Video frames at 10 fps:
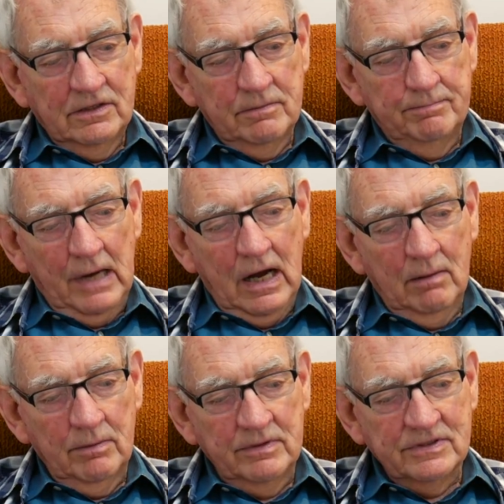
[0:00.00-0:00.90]
to
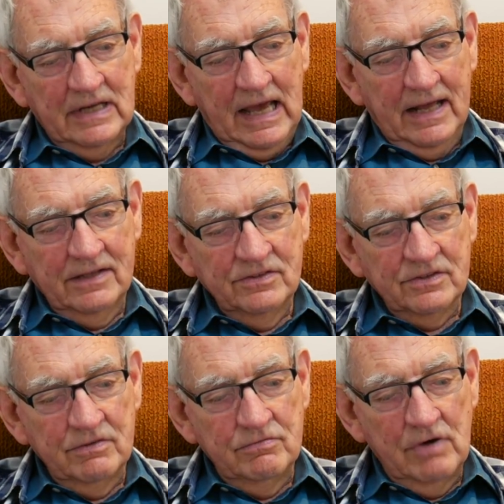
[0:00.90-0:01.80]
barbarous lands
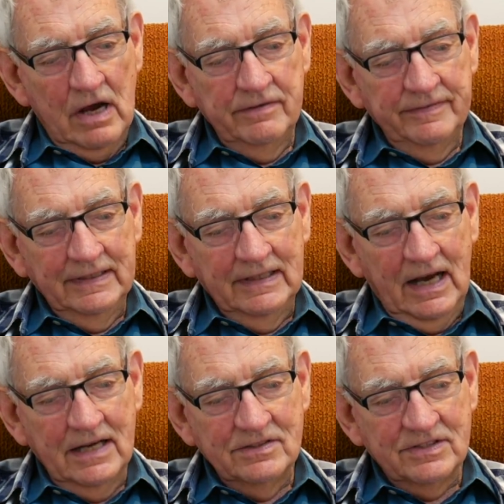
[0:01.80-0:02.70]
and roving
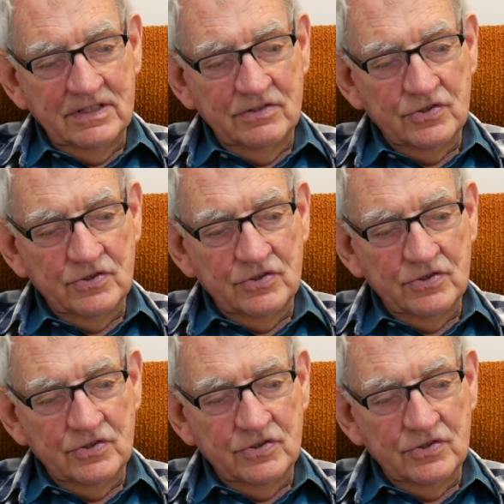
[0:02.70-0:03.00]
knights in